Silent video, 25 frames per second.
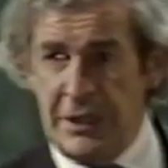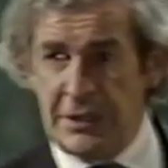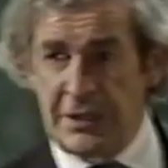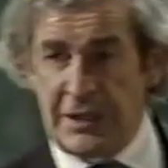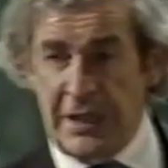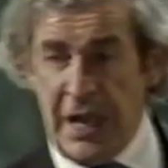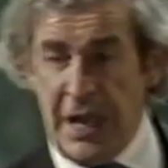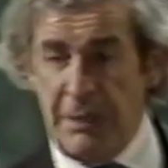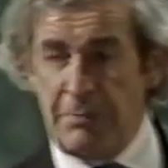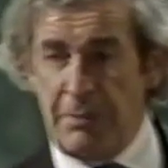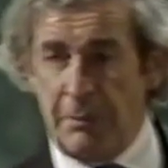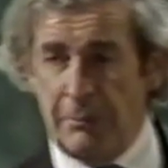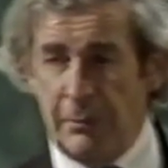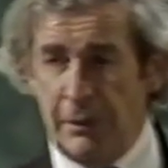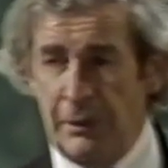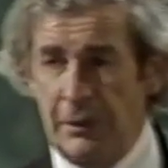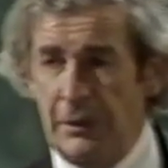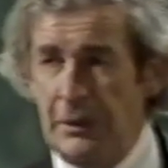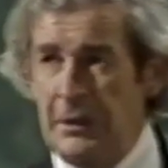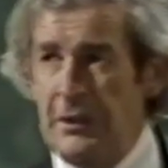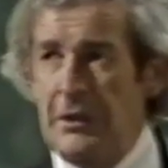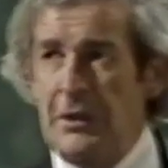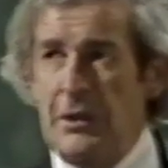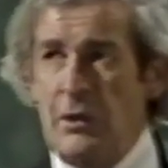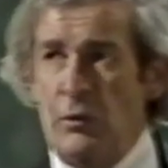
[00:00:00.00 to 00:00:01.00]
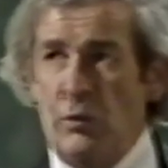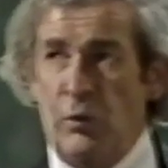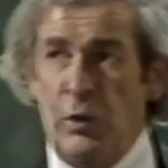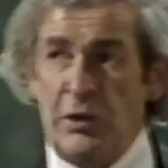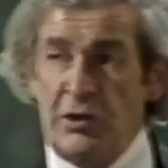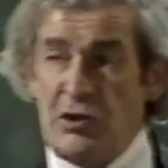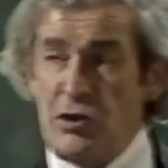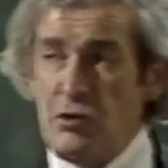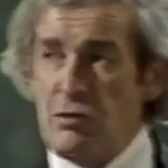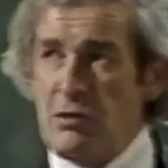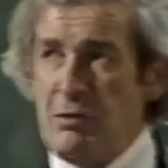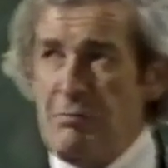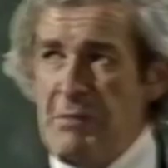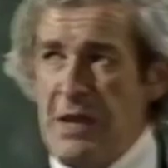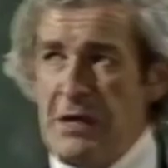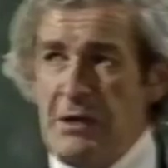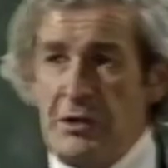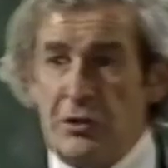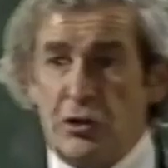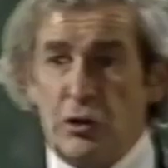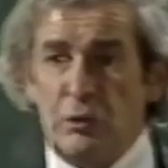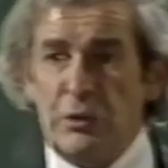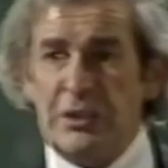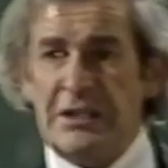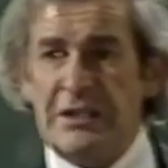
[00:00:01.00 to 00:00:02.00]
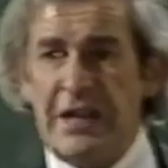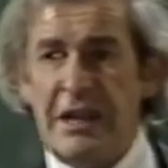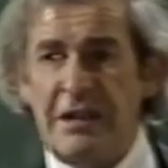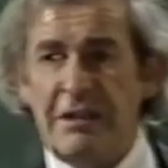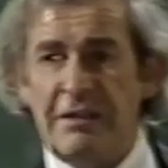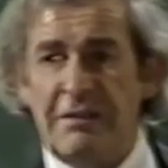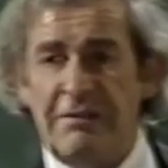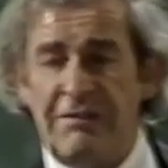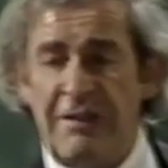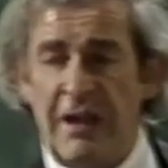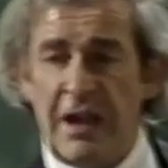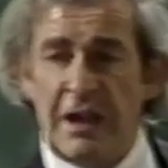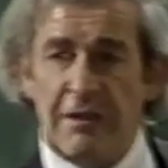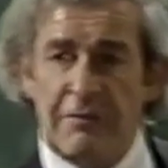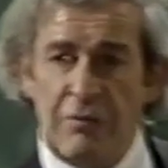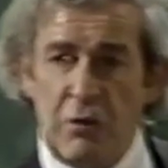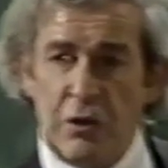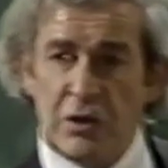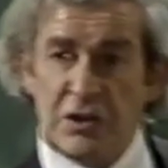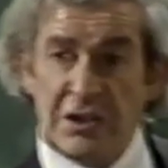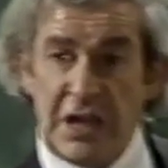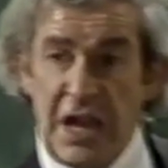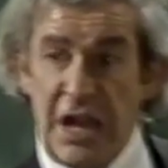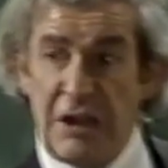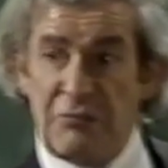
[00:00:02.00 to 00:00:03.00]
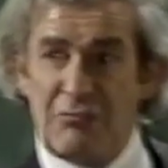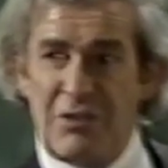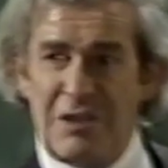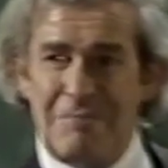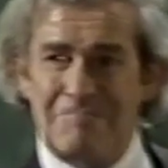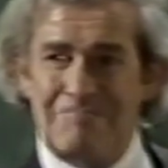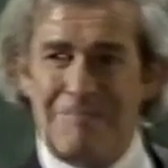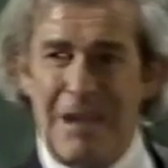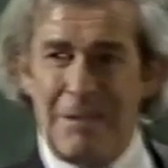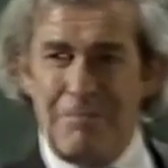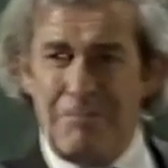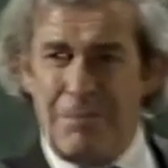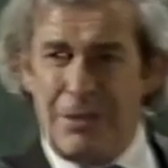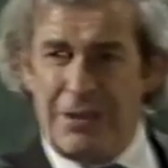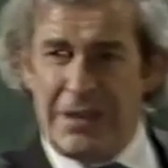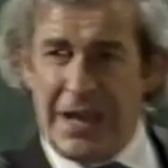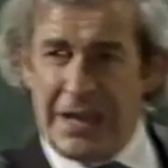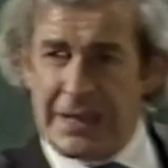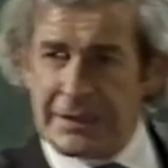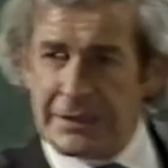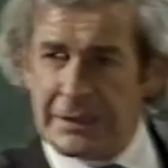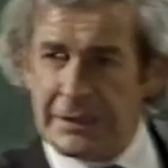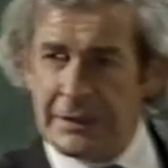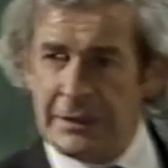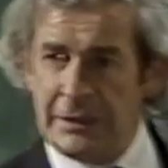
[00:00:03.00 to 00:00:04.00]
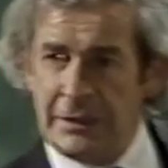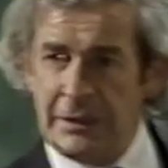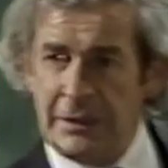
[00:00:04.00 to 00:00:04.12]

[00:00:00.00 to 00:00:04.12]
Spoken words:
is capable, once you command it, to identify a voice and remember that.